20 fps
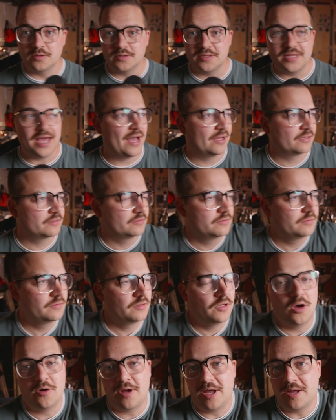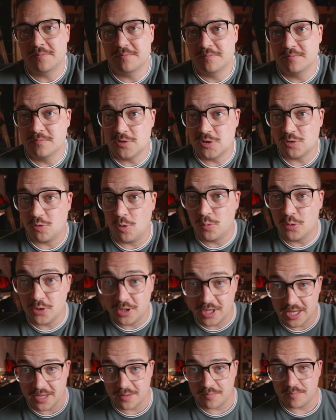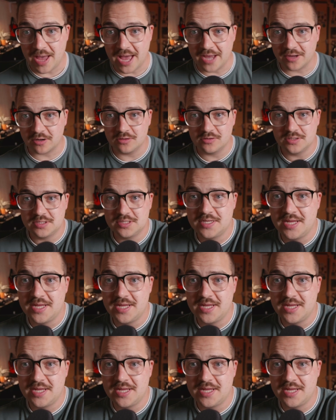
Yeah, okay. So we'll put him back on the